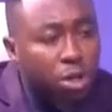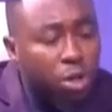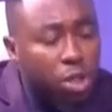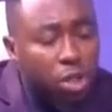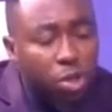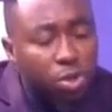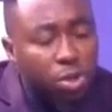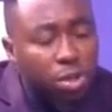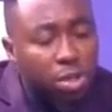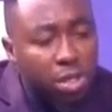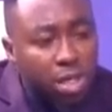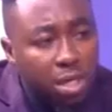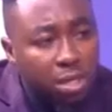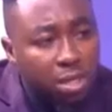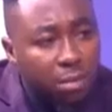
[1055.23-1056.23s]
Did you
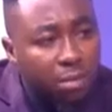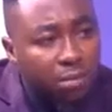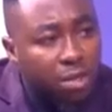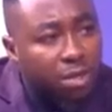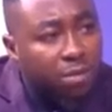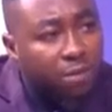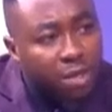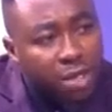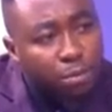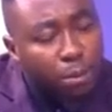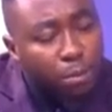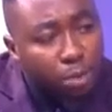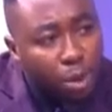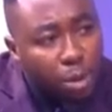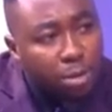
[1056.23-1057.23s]
see some of these
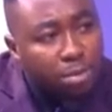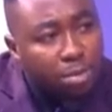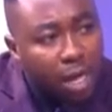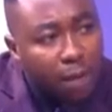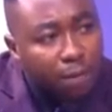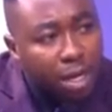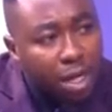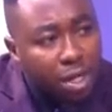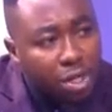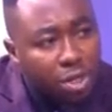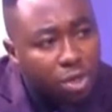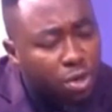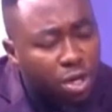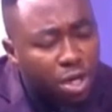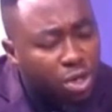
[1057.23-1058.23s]
visible problems happening, and
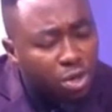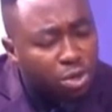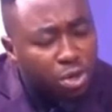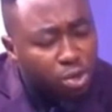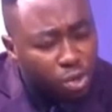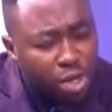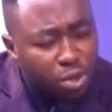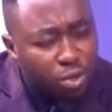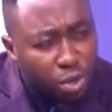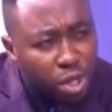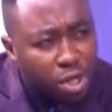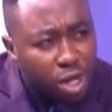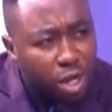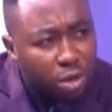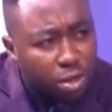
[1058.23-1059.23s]
did you try to
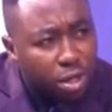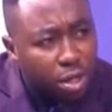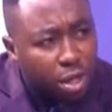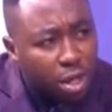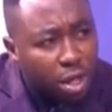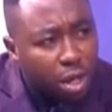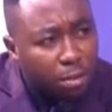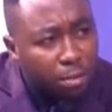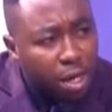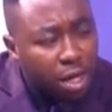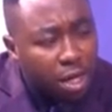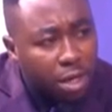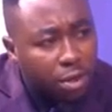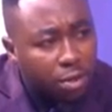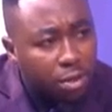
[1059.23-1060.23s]
reach out
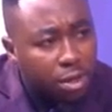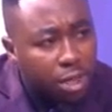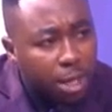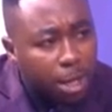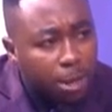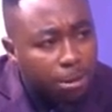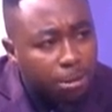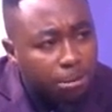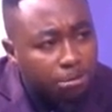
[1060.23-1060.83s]
back here to State House?